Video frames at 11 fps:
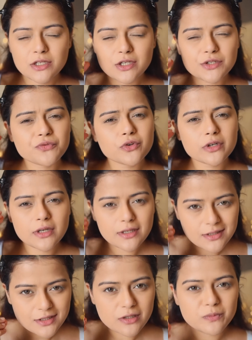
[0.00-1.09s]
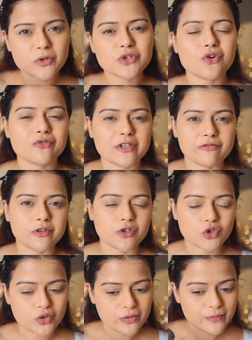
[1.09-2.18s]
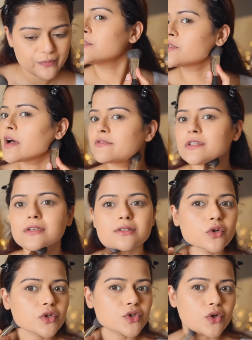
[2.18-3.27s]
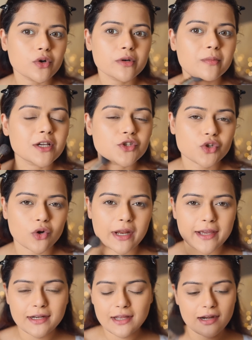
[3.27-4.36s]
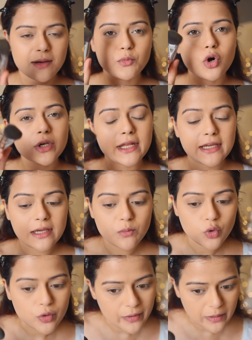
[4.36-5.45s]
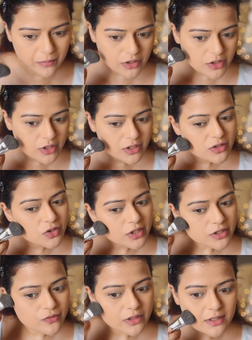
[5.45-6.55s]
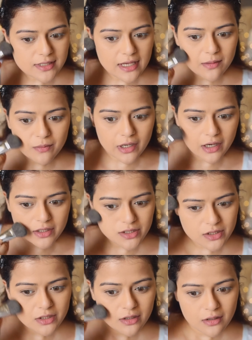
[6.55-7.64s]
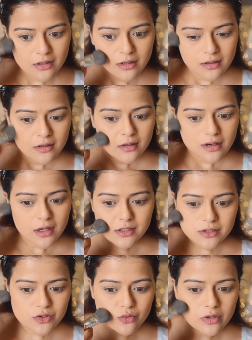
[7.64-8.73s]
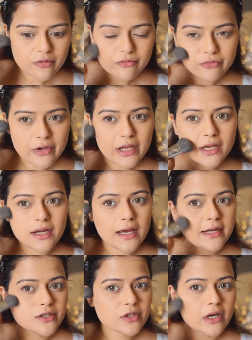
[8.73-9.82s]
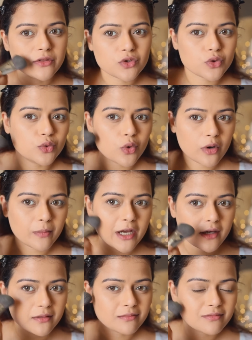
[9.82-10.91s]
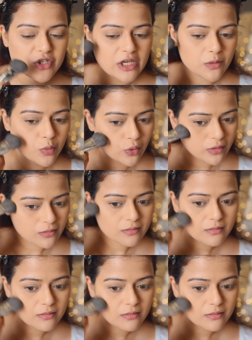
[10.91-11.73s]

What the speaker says: just for a little bit of definition. So I've just contoured my jawline and I'm not taking more pigment. Just with the same brush, I'll just do a very light run through on my cheekbone.